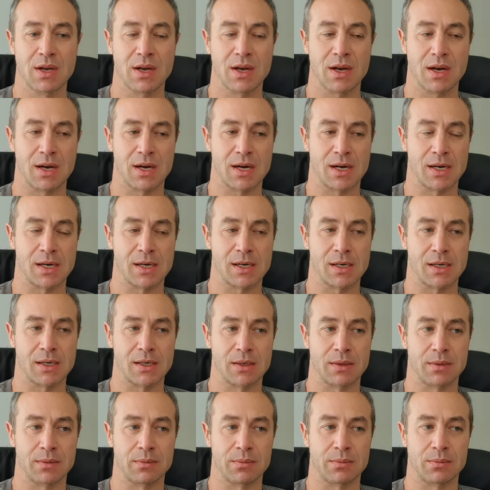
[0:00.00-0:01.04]

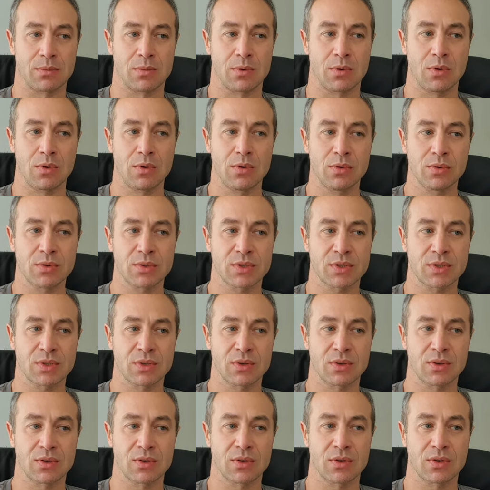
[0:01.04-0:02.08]
um,
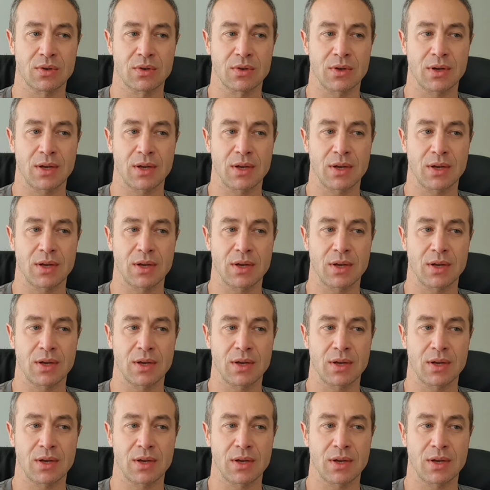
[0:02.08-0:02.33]
also,